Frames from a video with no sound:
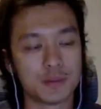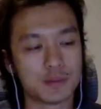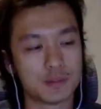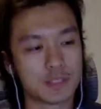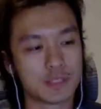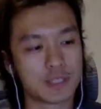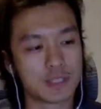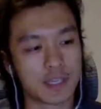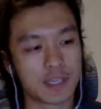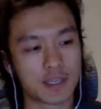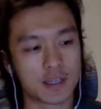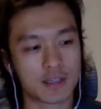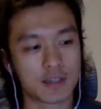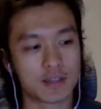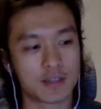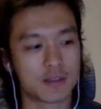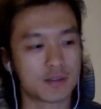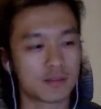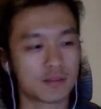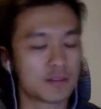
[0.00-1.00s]
Slack
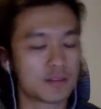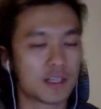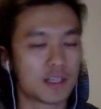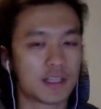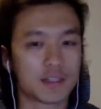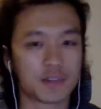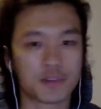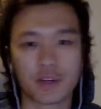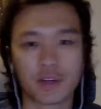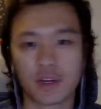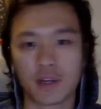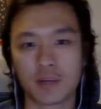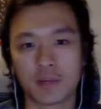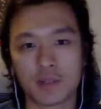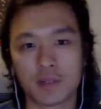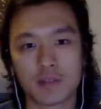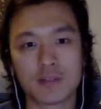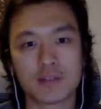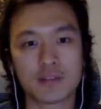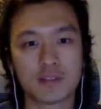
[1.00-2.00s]
and Telegram
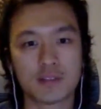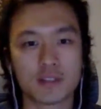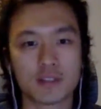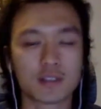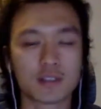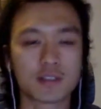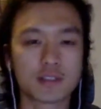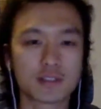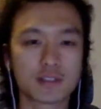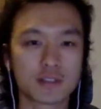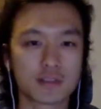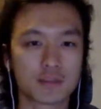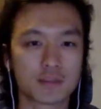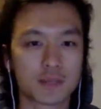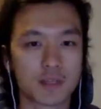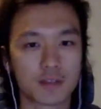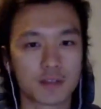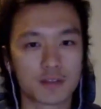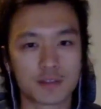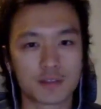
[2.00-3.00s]
and some
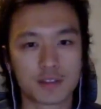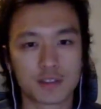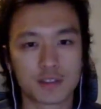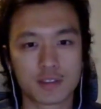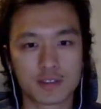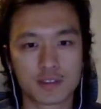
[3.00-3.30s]
kind of